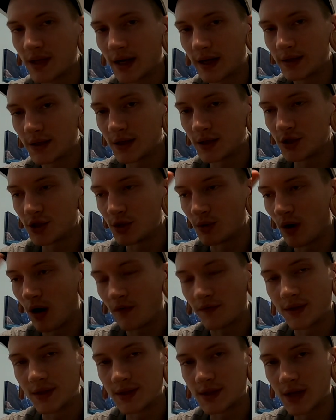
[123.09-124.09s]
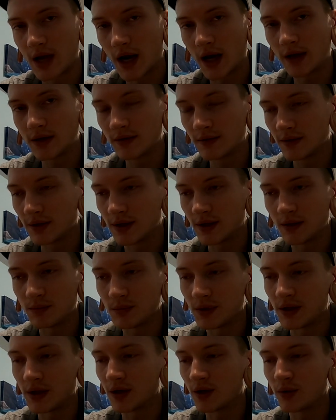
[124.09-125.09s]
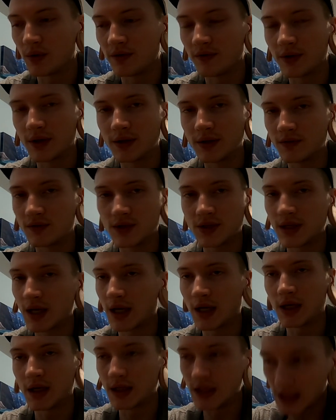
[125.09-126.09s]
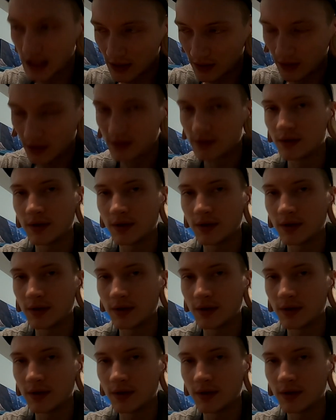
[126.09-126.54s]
that tissue off to the side. It'd be the equivalent of just taking a needle,